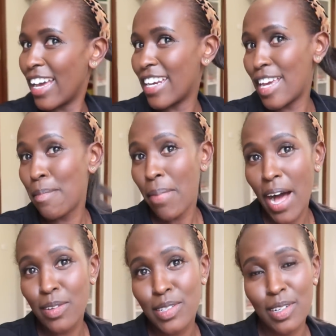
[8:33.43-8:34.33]
and he
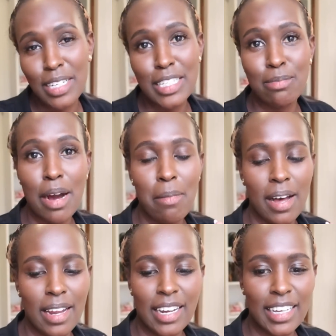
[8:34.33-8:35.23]
pounced on his mama